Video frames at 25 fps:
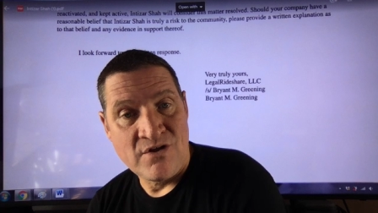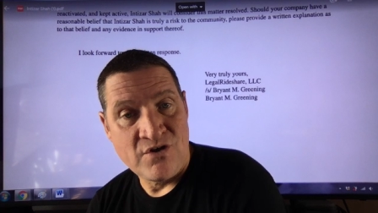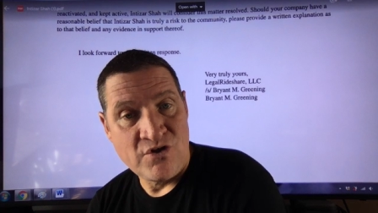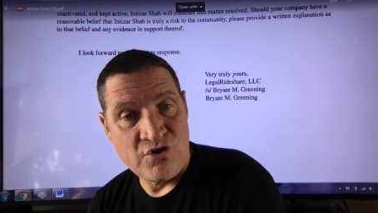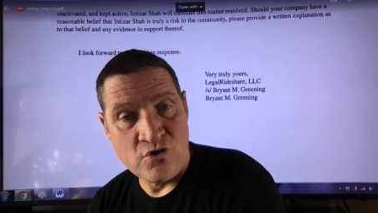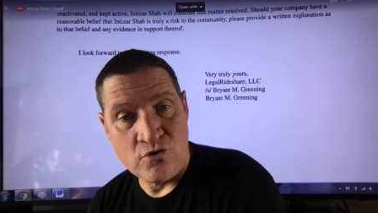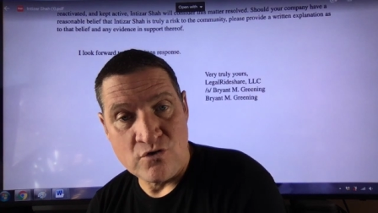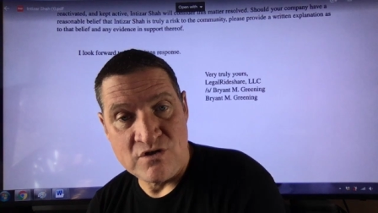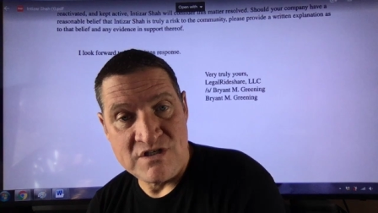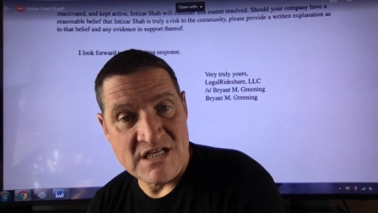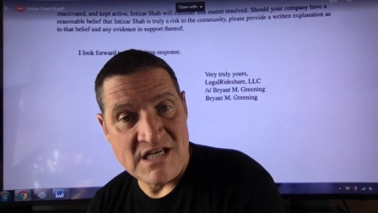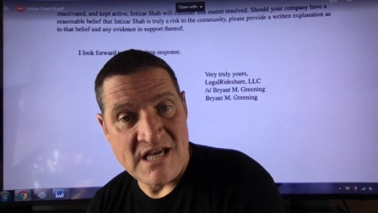
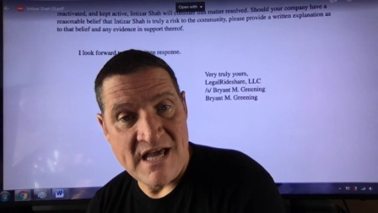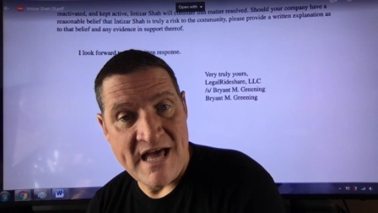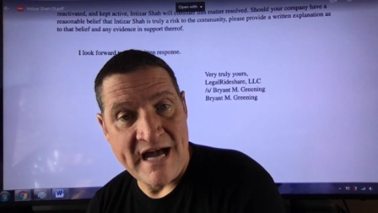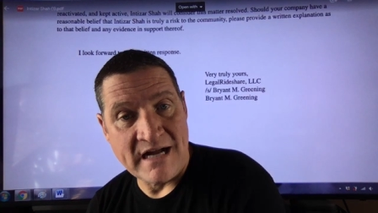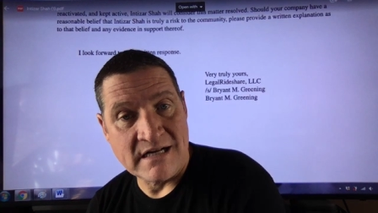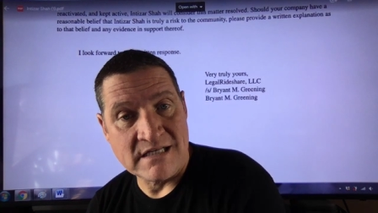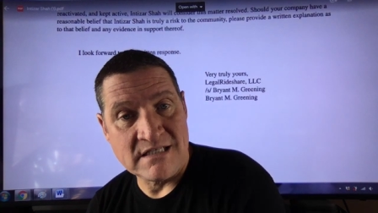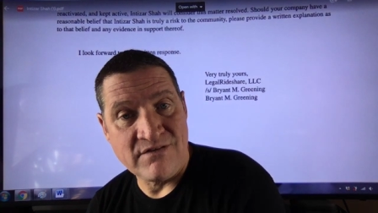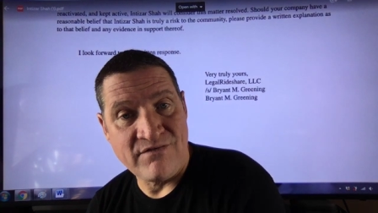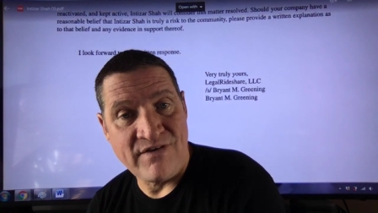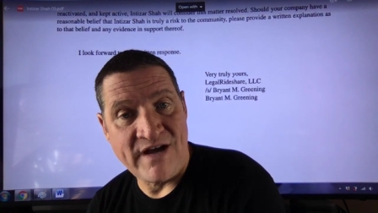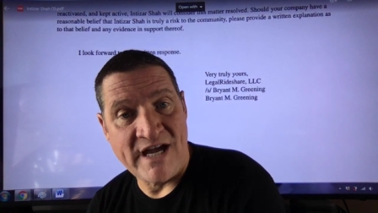your
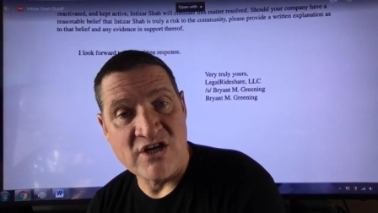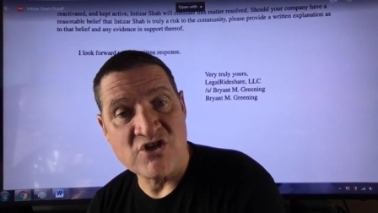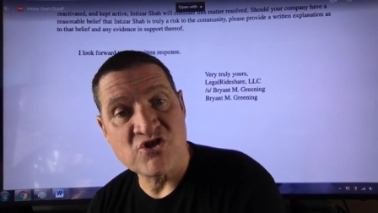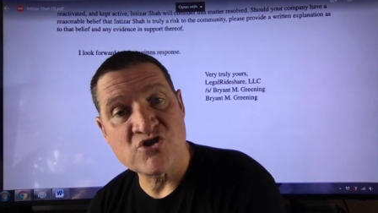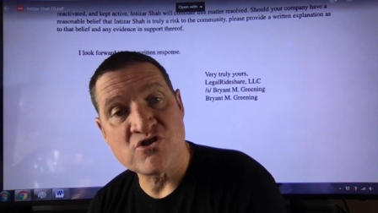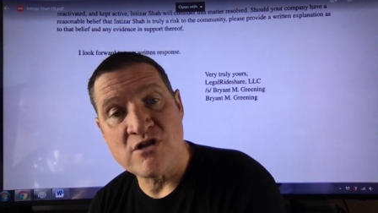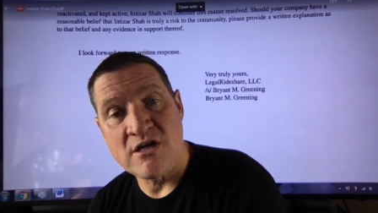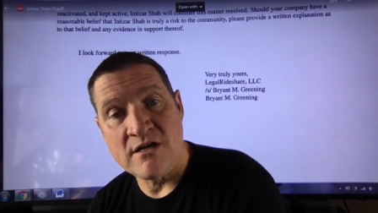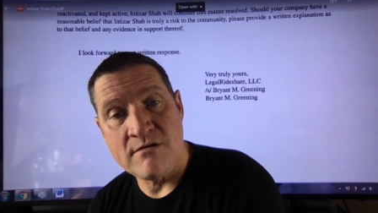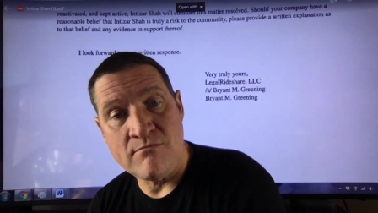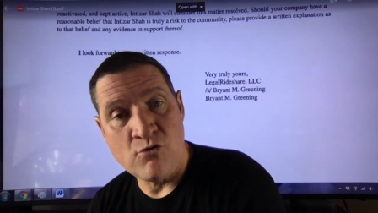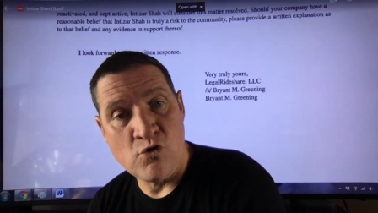
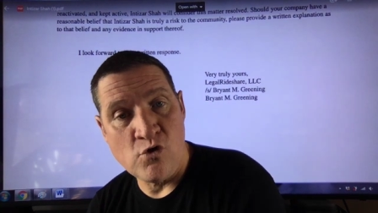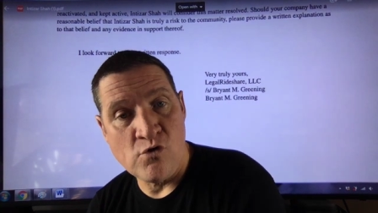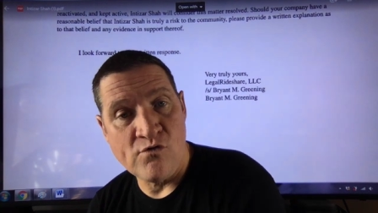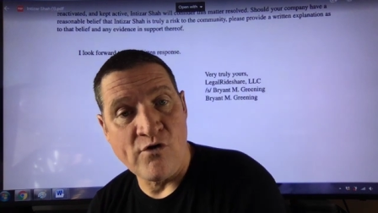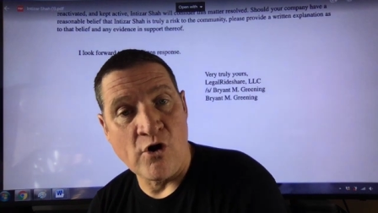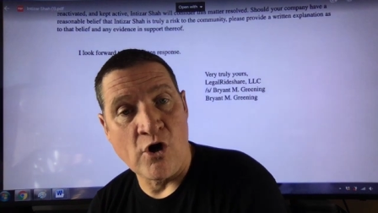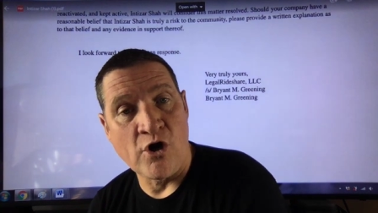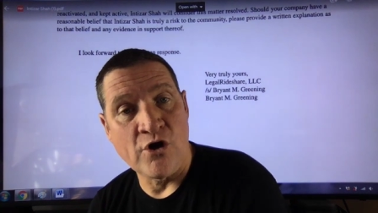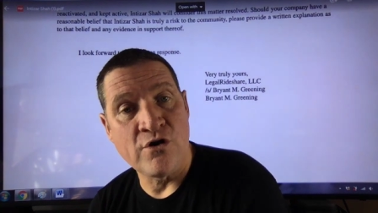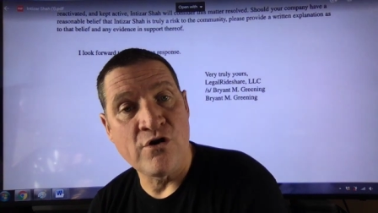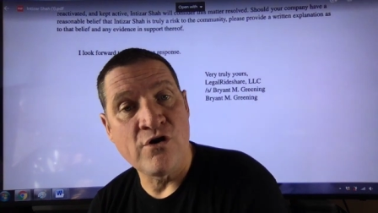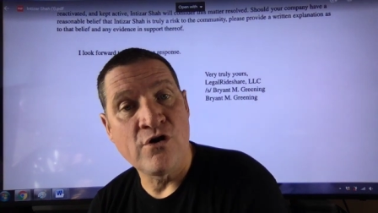deactivation and move
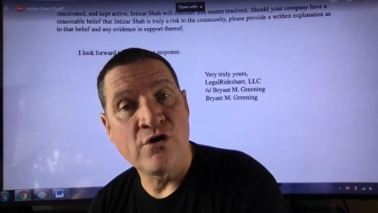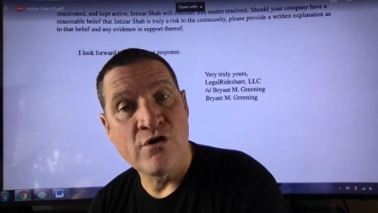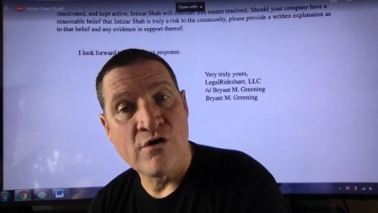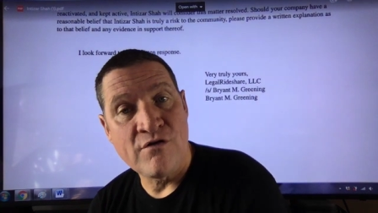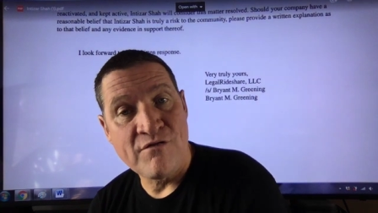on.